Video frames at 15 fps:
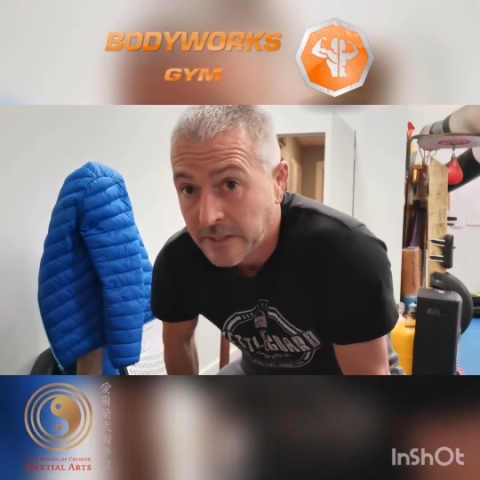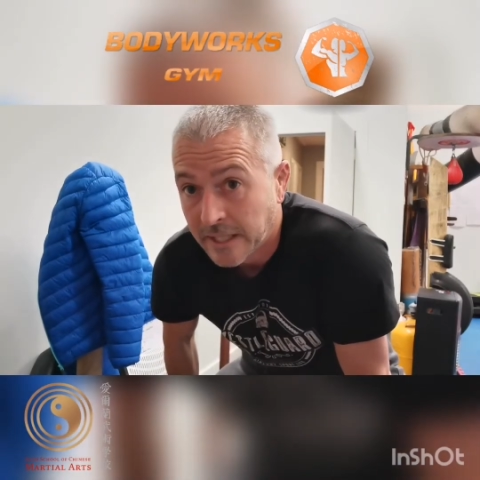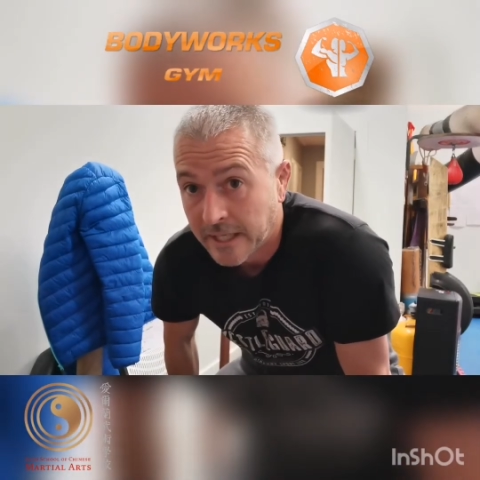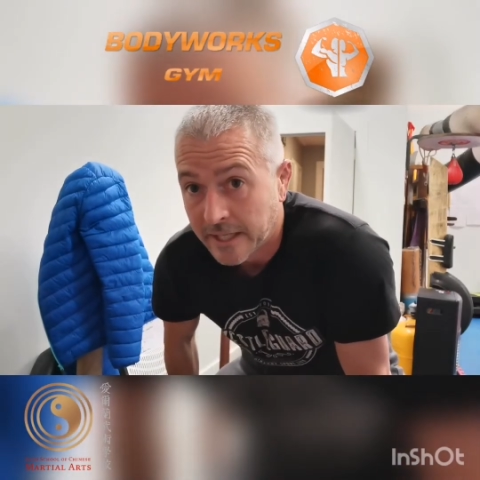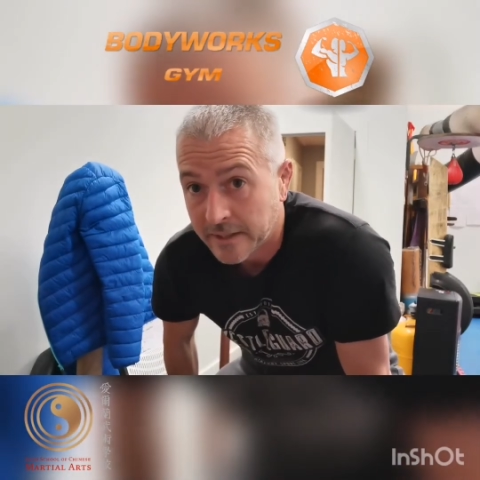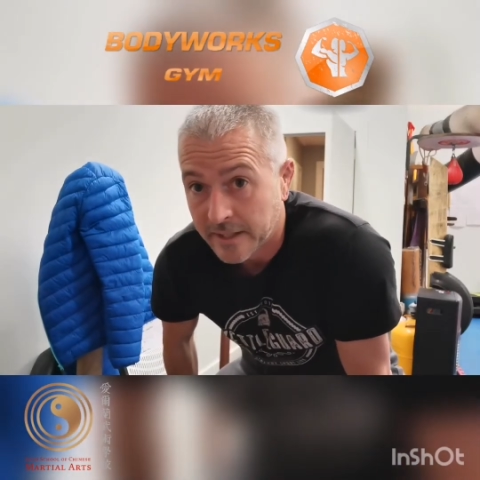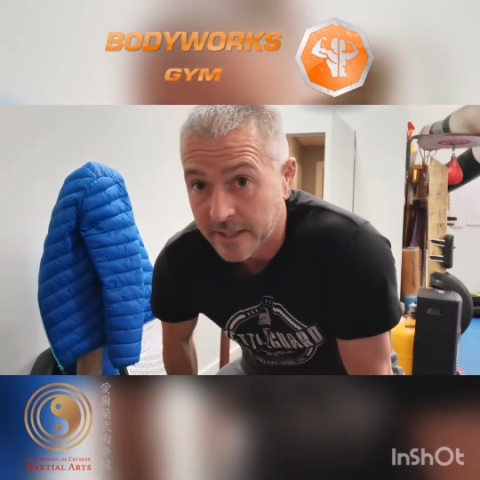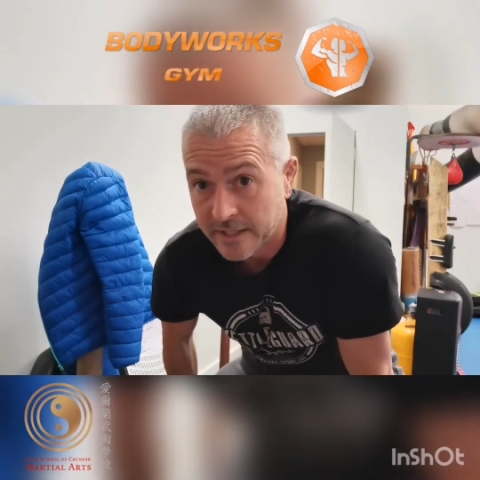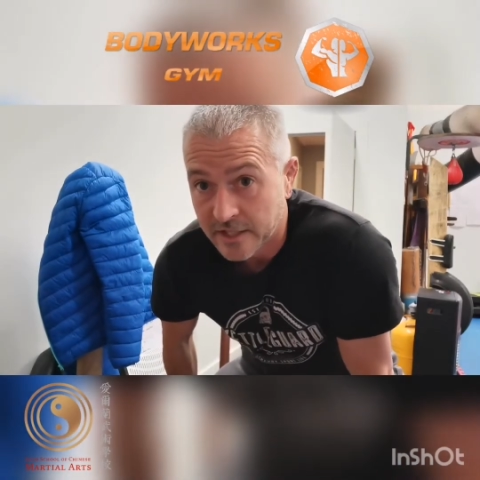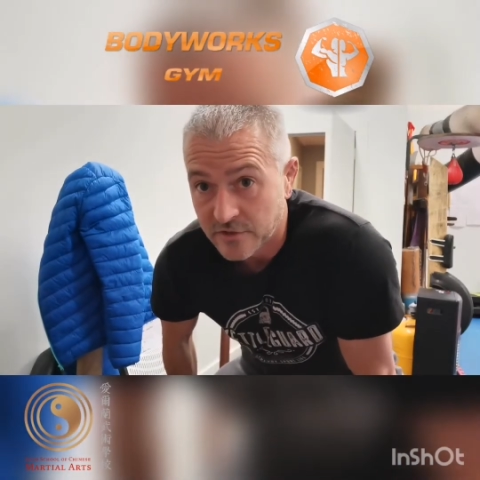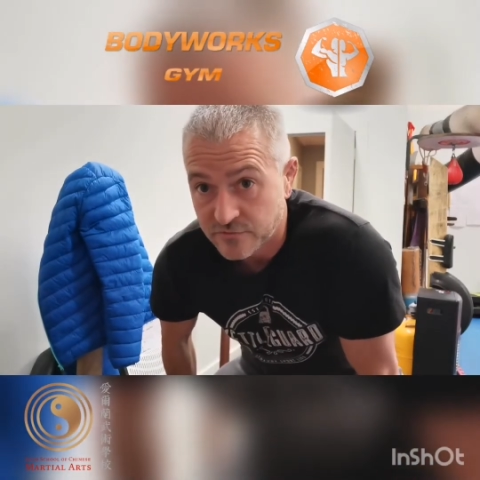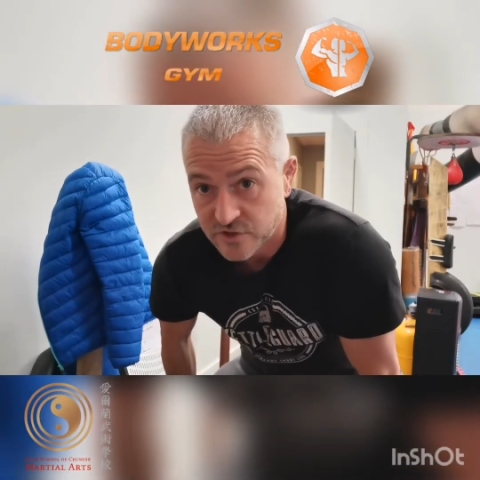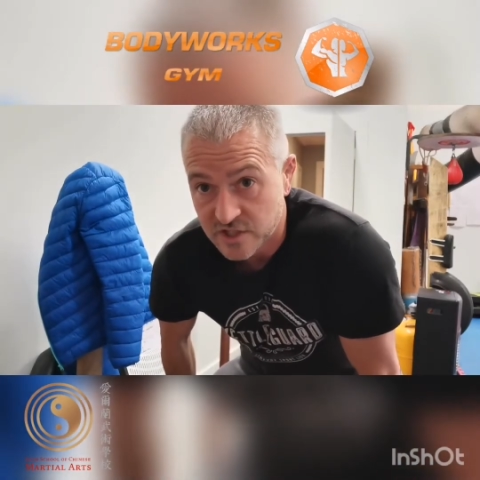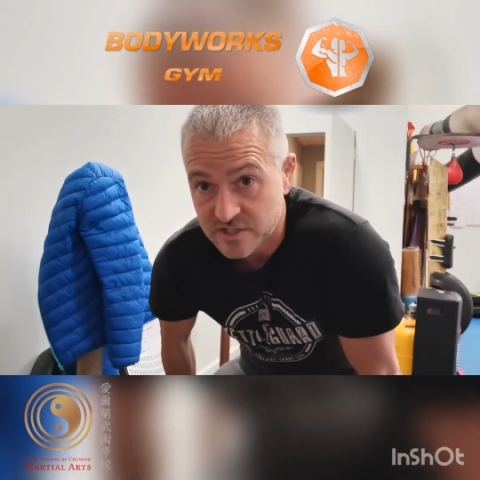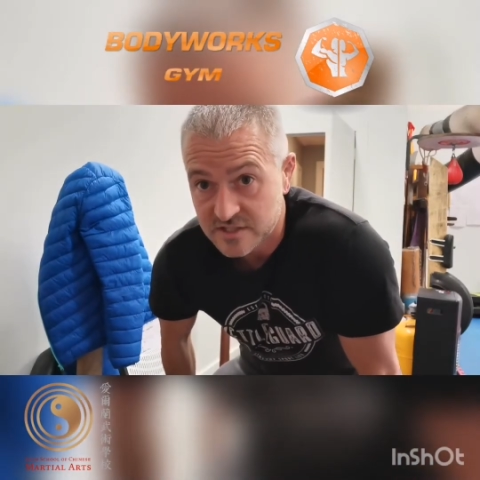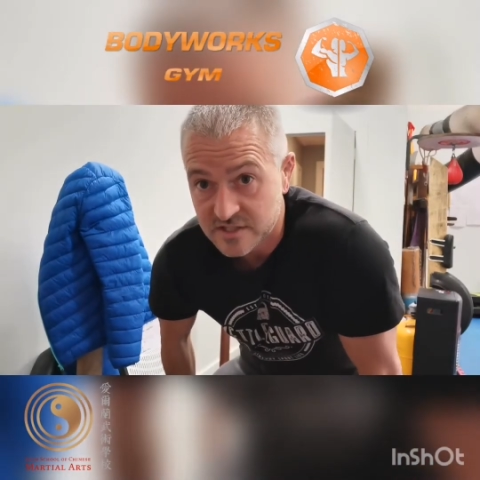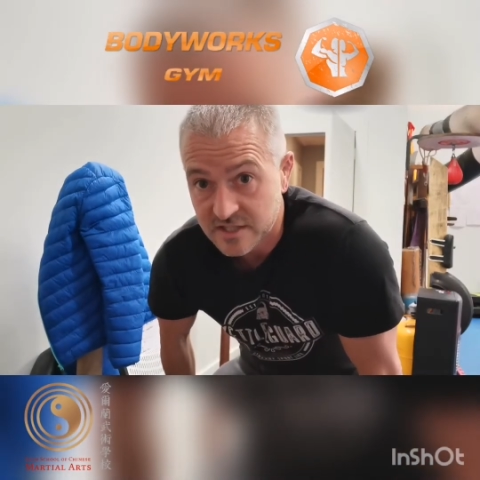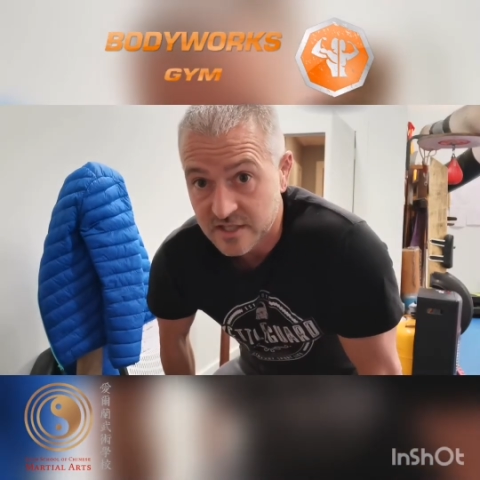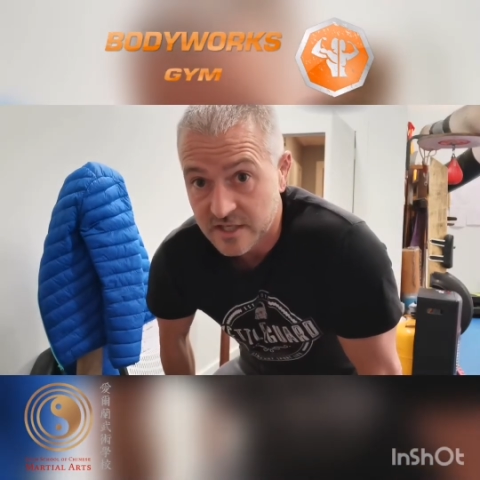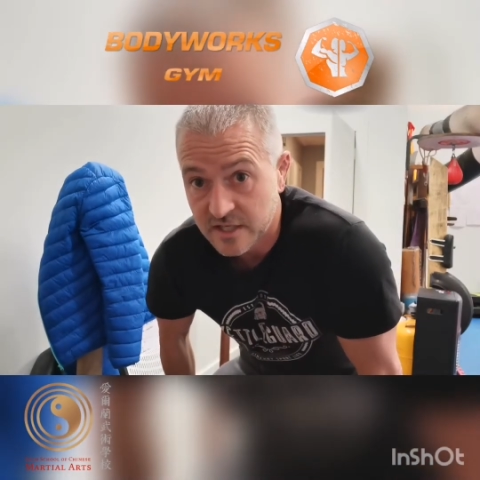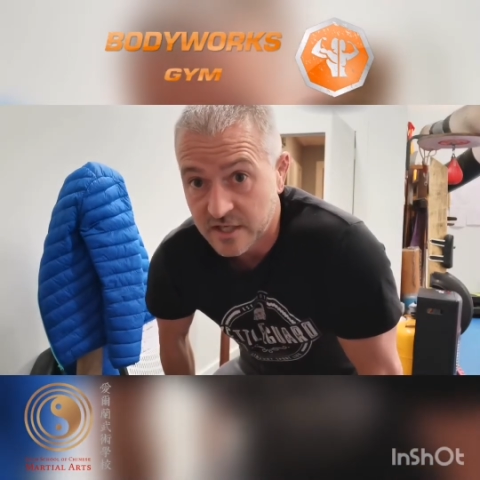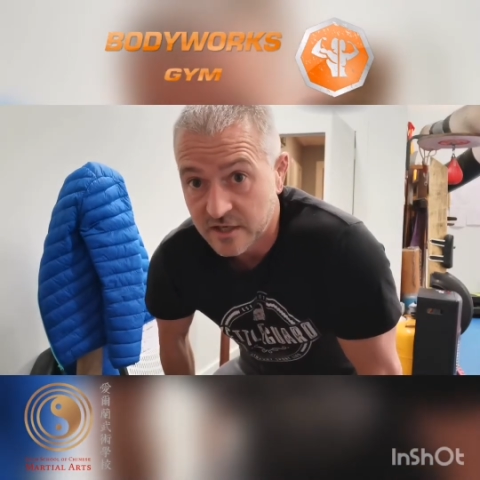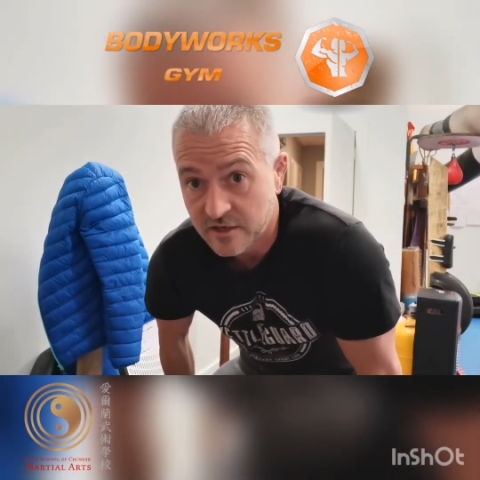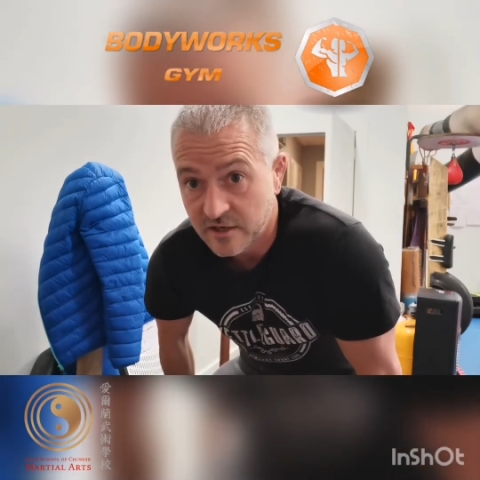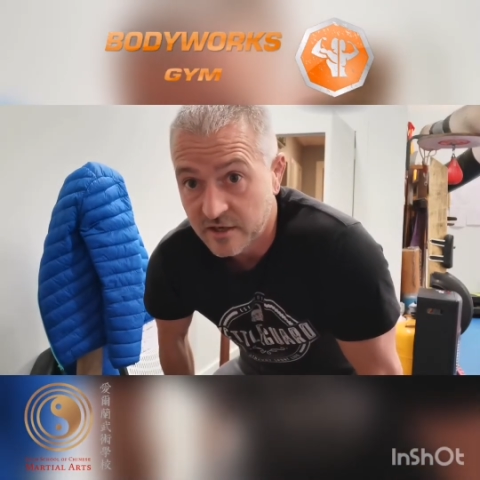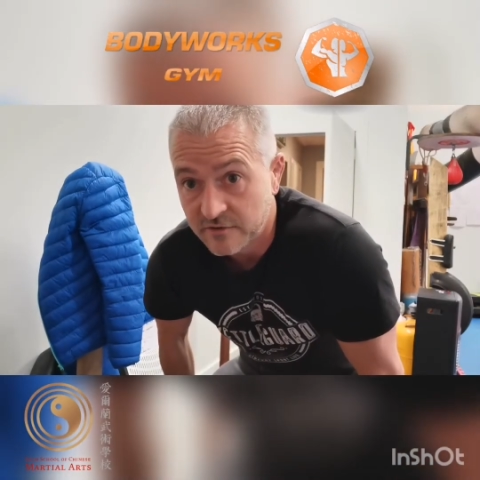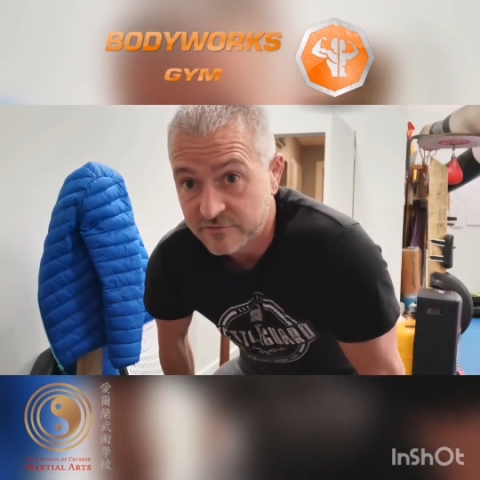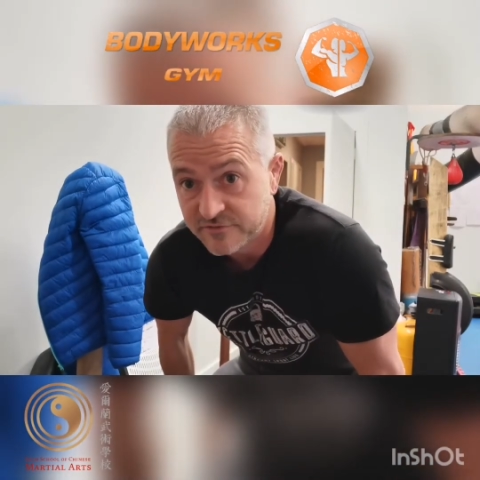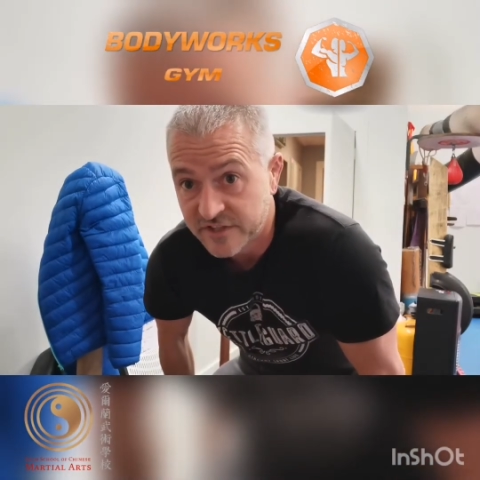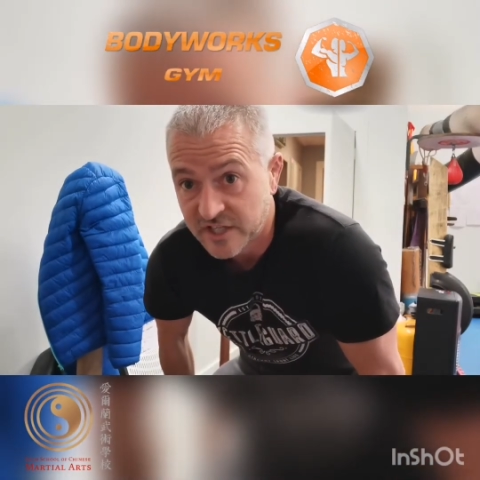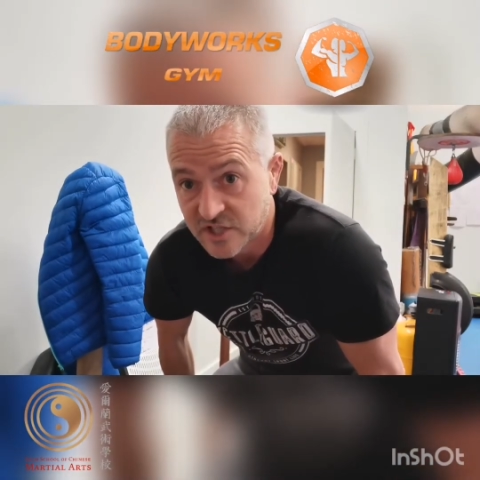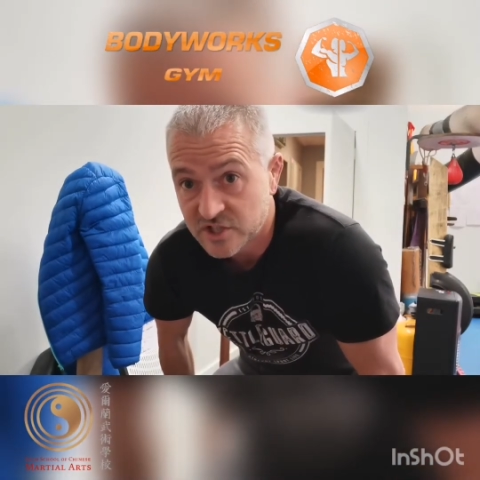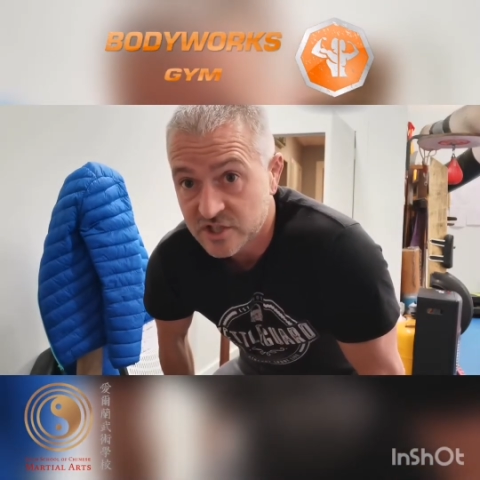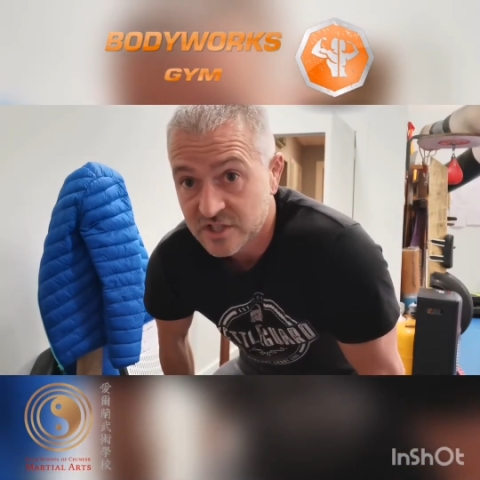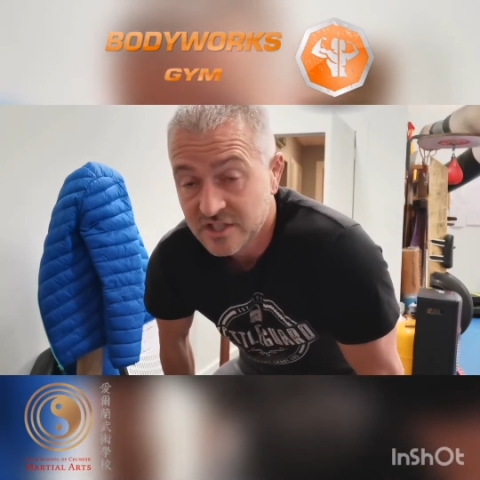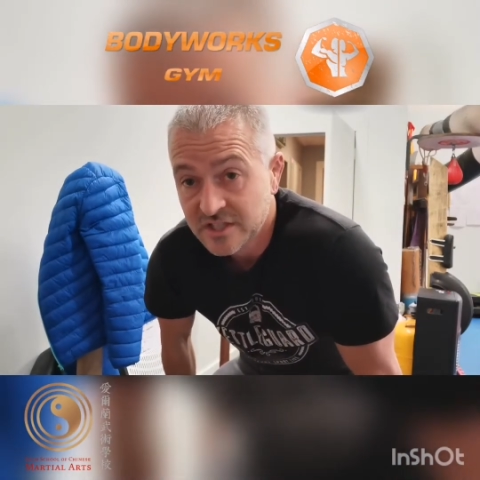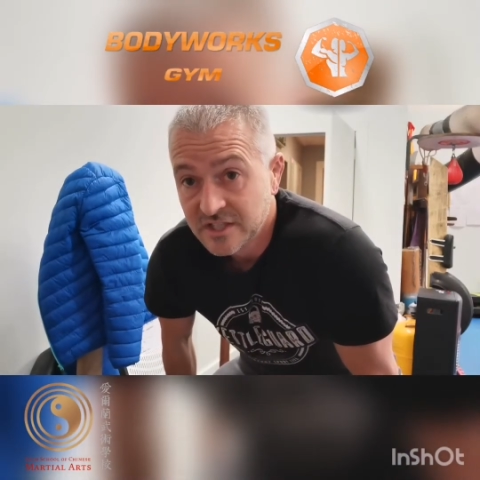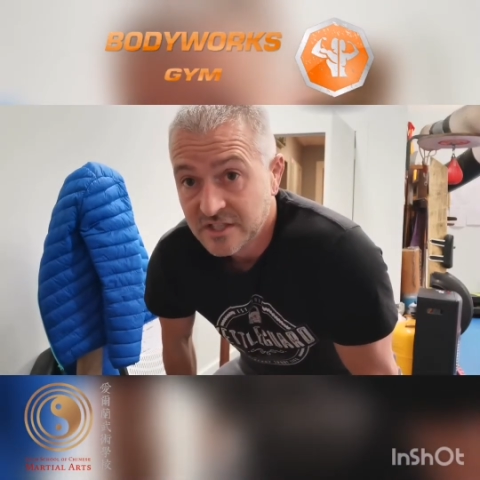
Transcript: And I've just finished